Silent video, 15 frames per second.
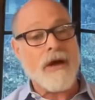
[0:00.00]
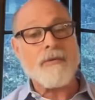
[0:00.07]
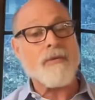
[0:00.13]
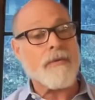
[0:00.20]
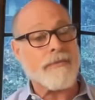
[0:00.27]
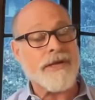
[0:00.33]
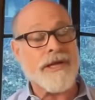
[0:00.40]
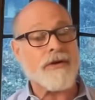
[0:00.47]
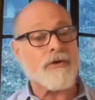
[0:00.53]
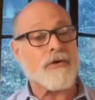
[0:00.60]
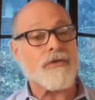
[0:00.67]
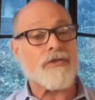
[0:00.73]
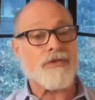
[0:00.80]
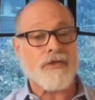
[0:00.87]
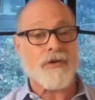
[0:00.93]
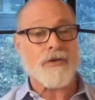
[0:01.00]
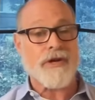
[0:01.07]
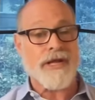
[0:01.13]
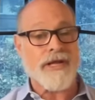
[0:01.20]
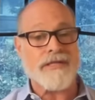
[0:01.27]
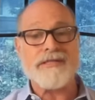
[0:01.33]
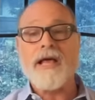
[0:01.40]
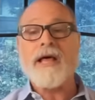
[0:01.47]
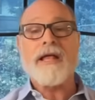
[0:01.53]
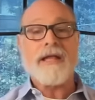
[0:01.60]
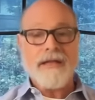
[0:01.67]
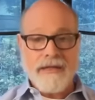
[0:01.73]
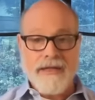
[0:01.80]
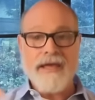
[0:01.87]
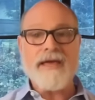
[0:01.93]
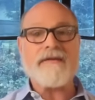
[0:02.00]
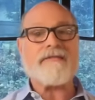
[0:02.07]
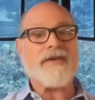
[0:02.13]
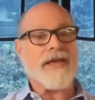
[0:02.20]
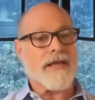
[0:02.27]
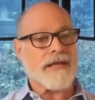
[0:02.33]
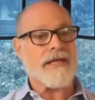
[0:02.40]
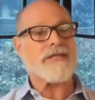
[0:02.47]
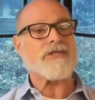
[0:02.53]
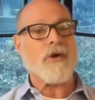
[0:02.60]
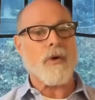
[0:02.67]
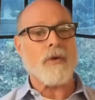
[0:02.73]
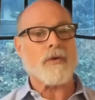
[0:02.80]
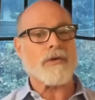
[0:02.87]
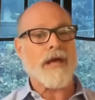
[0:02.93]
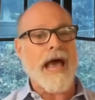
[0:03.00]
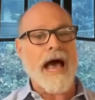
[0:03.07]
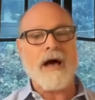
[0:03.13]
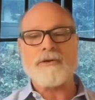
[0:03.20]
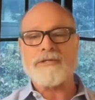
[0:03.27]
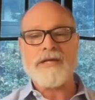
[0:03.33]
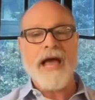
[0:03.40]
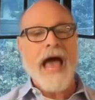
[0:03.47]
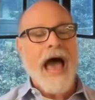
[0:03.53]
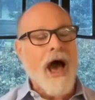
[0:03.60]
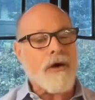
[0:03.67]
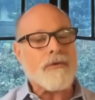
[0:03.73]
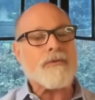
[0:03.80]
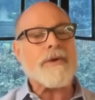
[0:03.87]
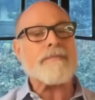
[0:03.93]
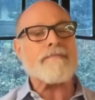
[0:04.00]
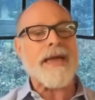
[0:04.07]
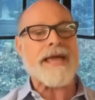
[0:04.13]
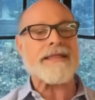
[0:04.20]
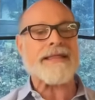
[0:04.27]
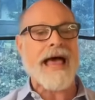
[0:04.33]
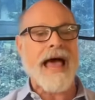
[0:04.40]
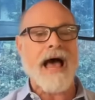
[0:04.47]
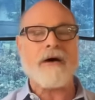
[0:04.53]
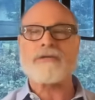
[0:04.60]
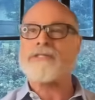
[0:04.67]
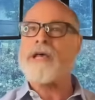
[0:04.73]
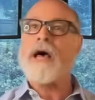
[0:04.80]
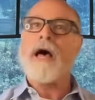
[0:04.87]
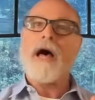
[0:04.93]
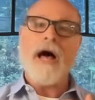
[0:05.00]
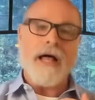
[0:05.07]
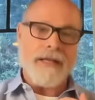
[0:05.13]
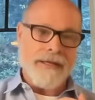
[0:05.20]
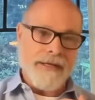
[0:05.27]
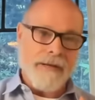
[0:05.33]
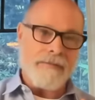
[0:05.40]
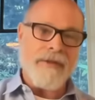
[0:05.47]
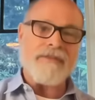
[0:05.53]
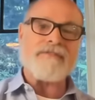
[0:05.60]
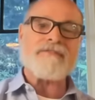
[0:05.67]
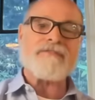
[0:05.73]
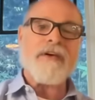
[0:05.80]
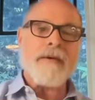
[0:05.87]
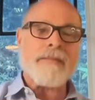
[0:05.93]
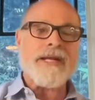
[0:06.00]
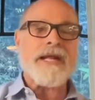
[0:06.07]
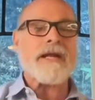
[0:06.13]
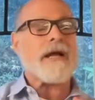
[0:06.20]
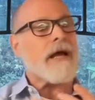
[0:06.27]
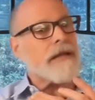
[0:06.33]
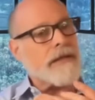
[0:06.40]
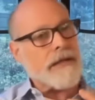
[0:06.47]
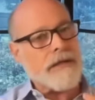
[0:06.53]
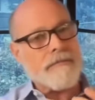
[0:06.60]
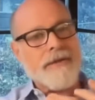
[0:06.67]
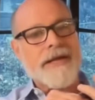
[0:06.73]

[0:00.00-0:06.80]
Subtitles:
woman in her 30s live in this old house? How do we make the house a little bit feminine, a little bit